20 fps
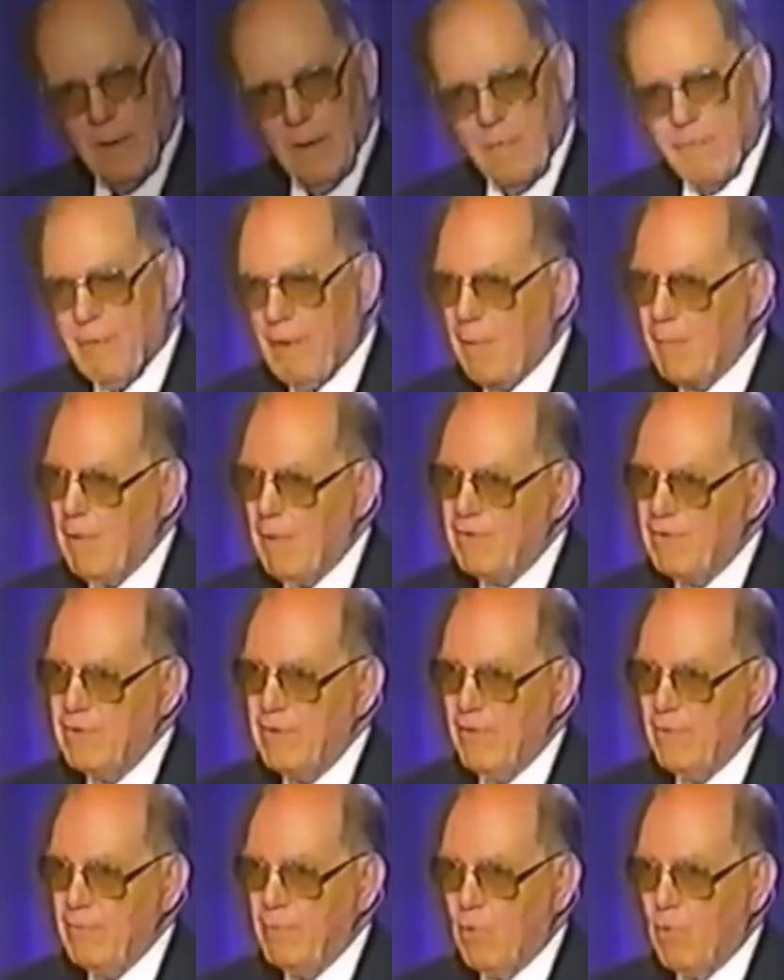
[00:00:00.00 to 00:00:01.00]
And I found
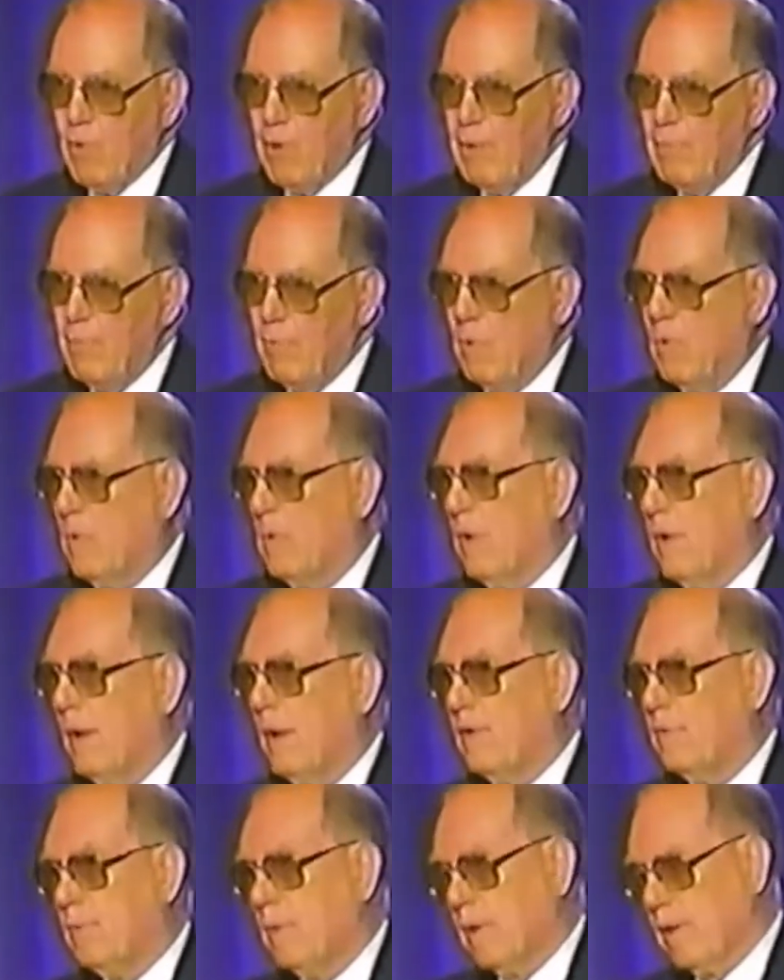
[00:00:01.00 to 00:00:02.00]
myself more and more,
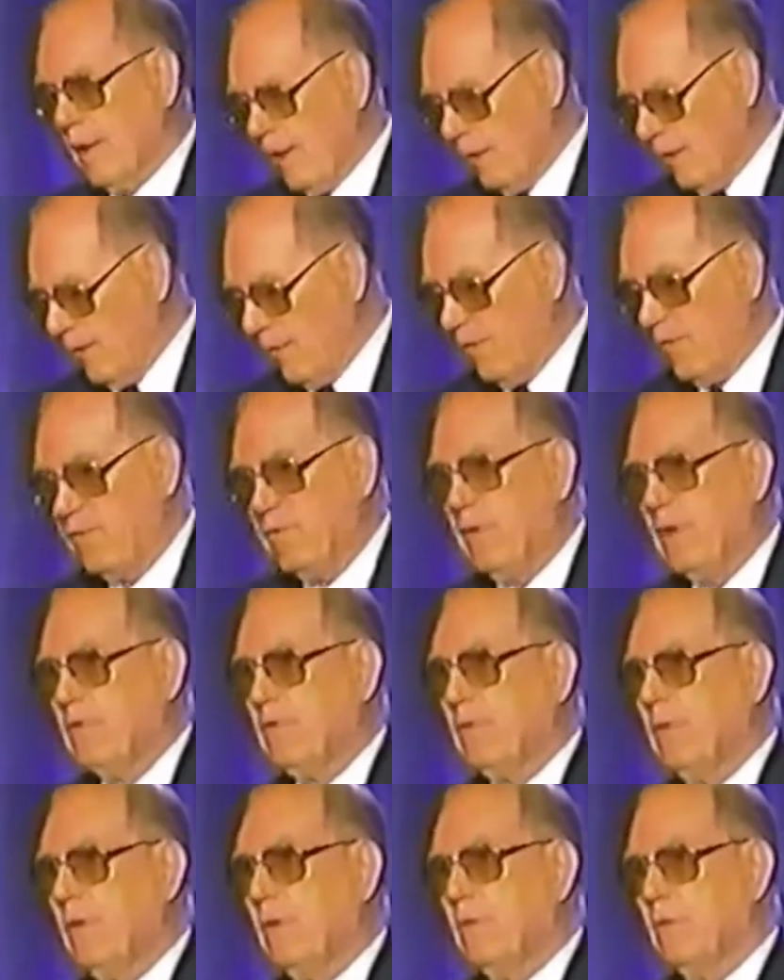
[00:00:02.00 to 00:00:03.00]
as we got into the
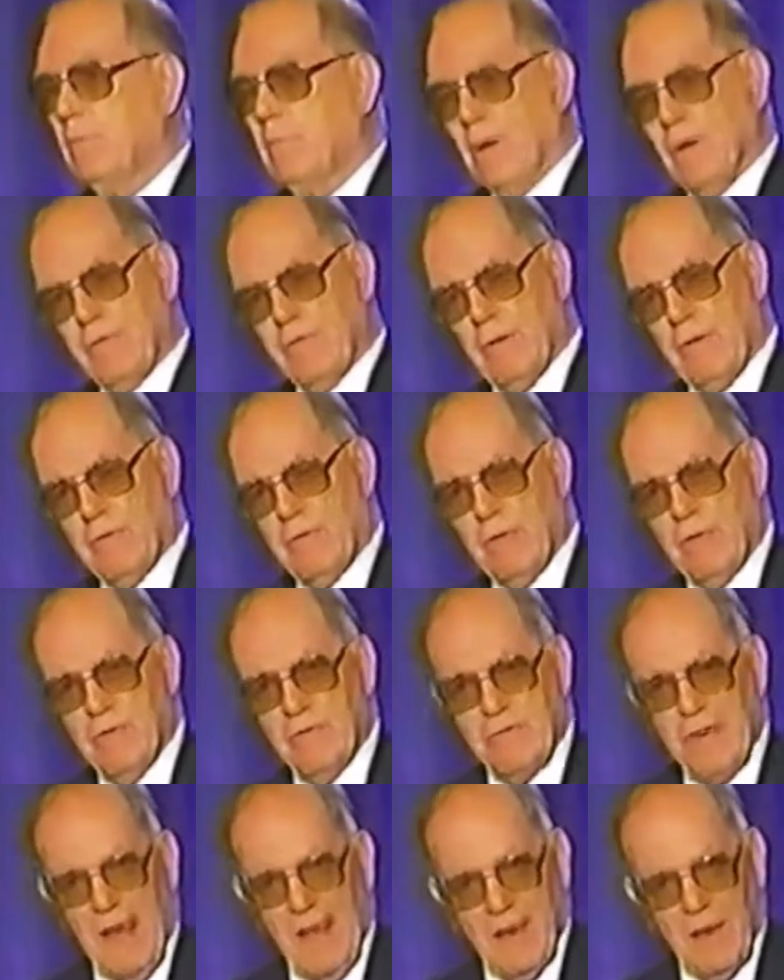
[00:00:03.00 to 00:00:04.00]
60s, middle
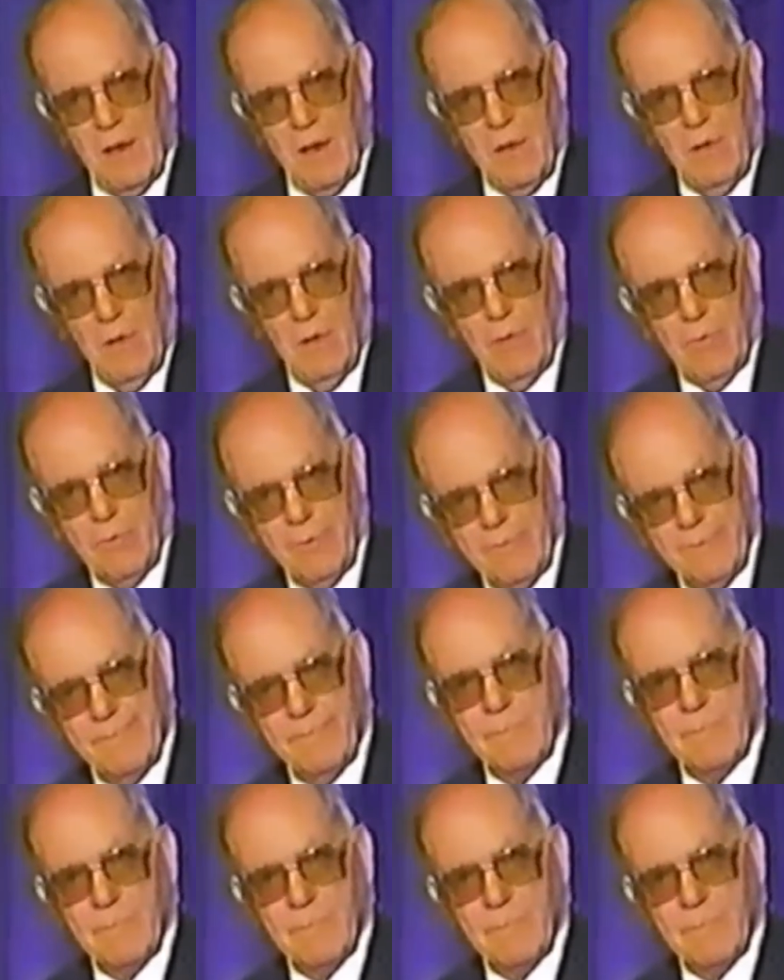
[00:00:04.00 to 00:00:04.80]
60s, standing alone.